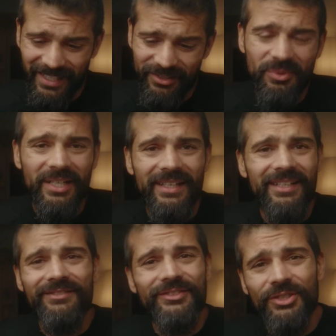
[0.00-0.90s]
that's why I
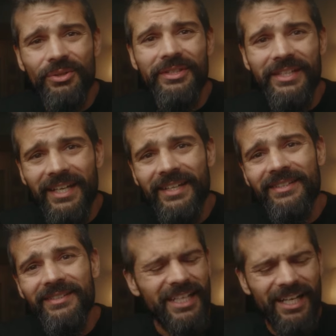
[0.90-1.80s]
haven't sold it
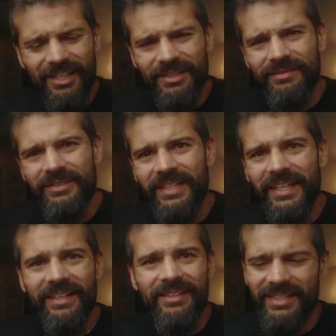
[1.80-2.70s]
yet. Character for
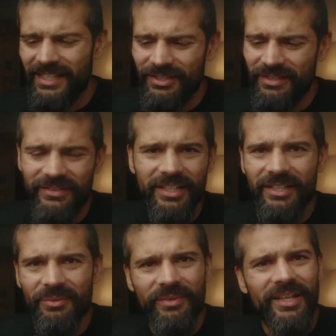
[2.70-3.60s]
days, I couldn't have done
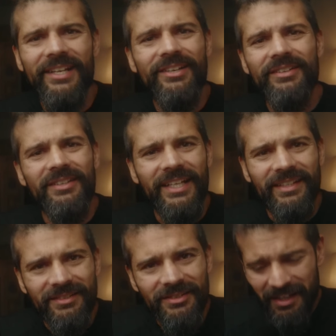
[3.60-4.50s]
it with any other
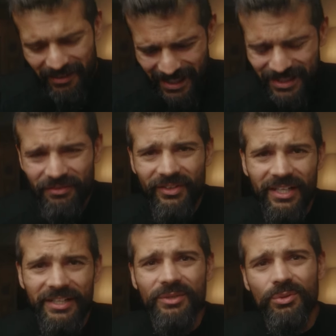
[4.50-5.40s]
lens. That's a
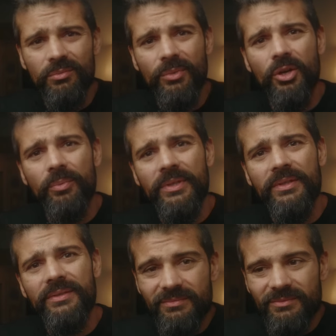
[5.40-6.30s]
very cool
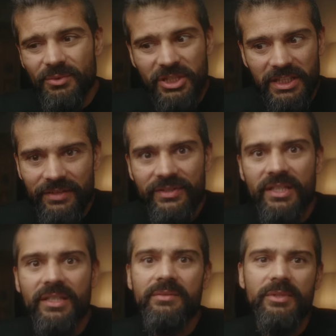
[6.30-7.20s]
moment. Which leaves the
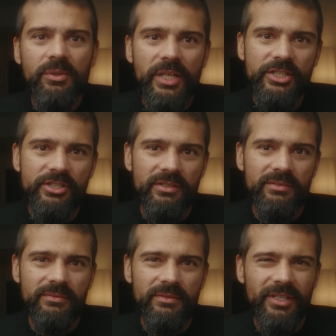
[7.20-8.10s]
ultimate question.
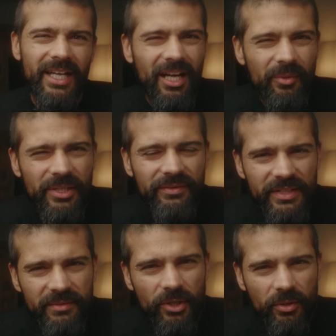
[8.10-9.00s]
How many of
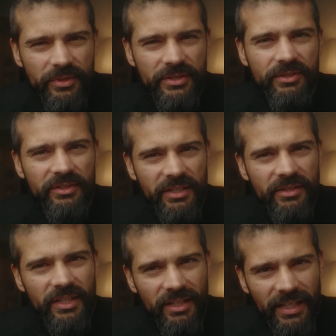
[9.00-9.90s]
these moments do you need to
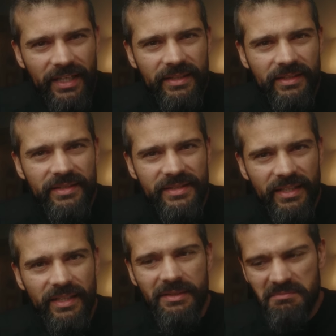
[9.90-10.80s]
collect to
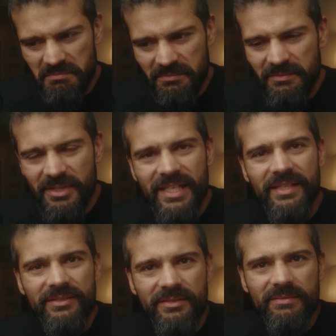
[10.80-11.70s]
say,
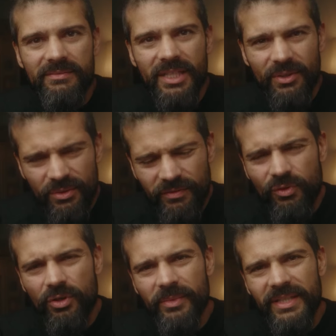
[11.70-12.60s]
yes, I want to
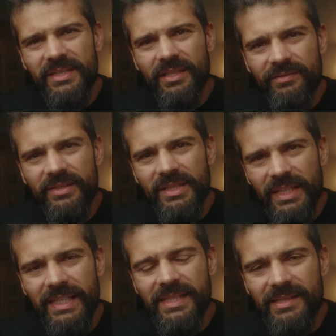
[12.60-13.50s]
afford myself this
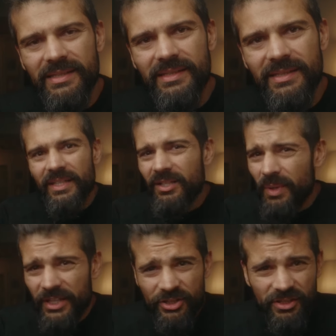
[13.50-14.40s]
lens? A
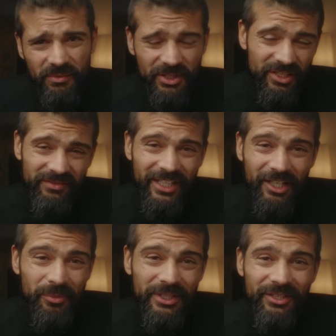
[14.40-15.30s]
question which
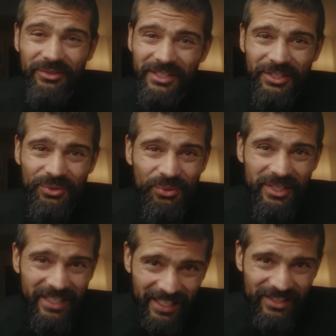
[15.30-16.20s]
invariably only you
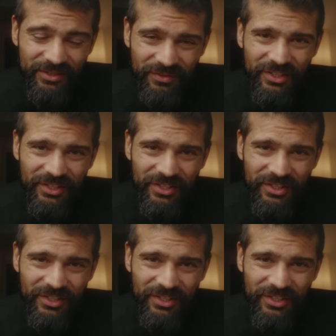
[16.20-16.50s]
can answer for